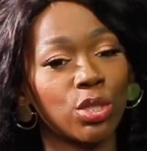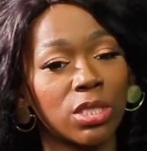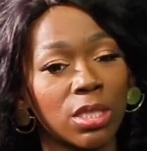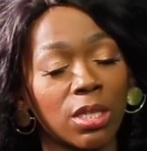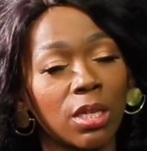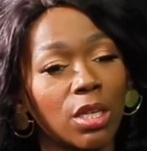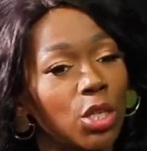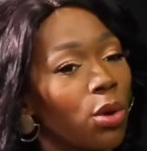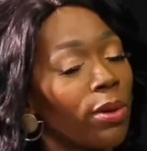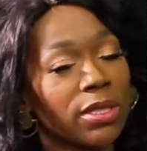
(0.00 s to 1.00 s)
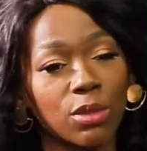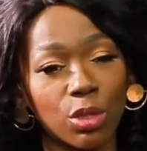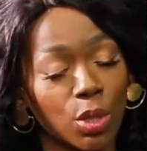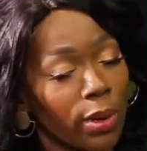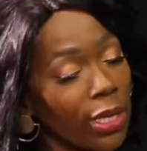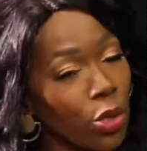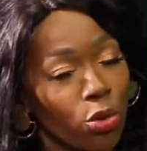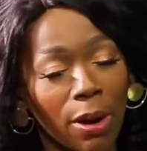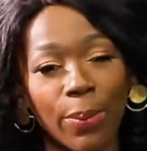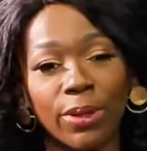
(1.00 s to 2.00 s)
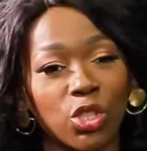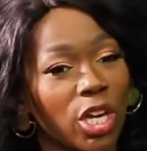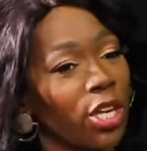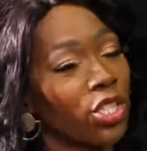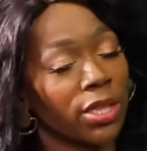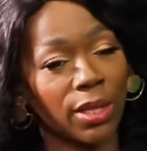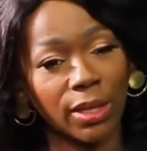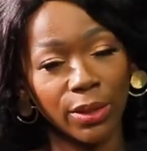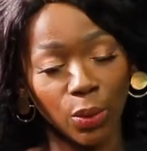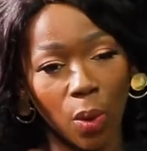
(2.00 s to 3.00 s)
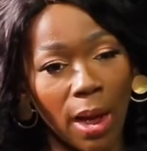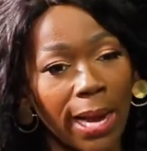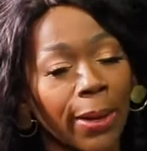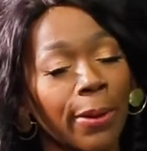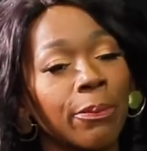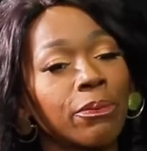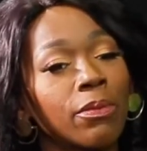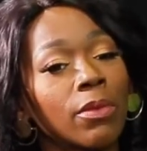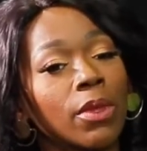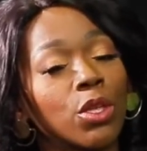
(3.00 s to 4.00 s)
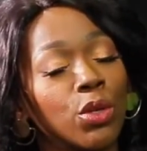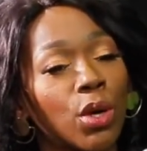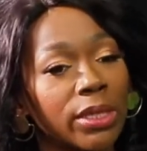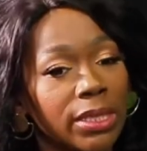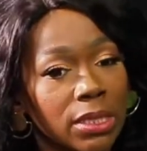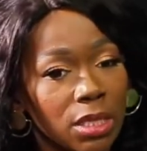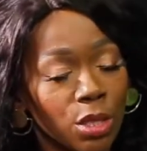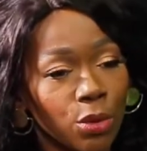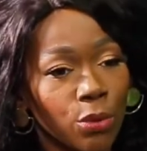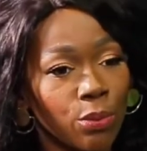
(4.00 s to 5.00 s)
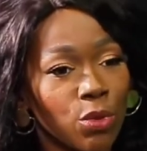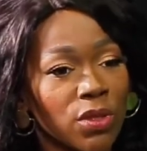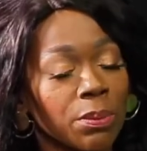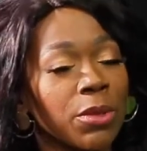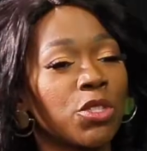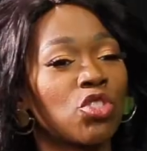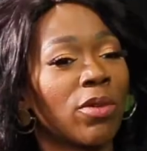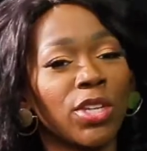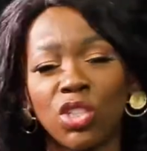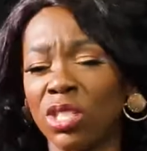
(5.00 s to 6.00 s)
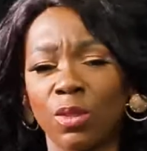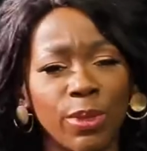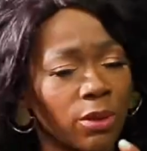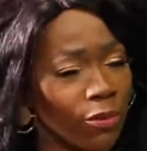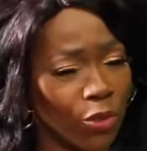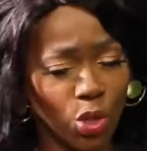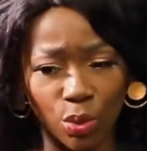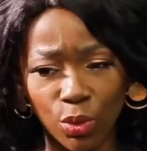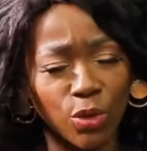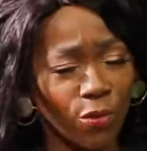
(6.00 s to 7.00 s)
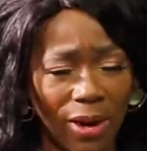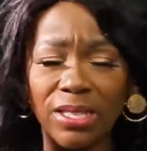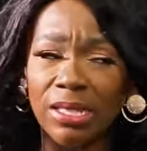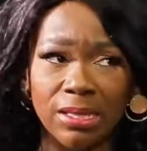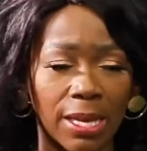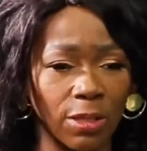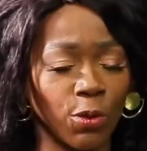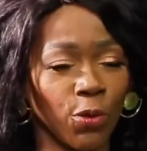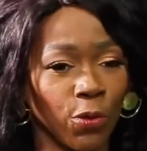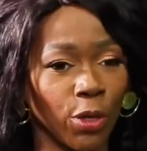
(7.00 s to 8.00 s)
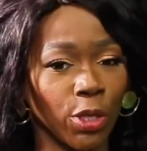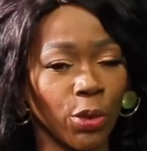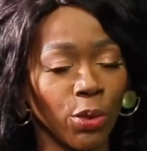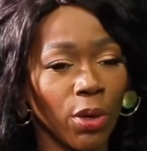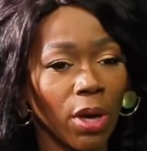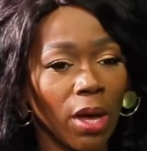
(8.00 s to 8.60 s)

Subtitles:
to, you always, you grew up in church, in the choir, you got into music administration, has been, very successful for you.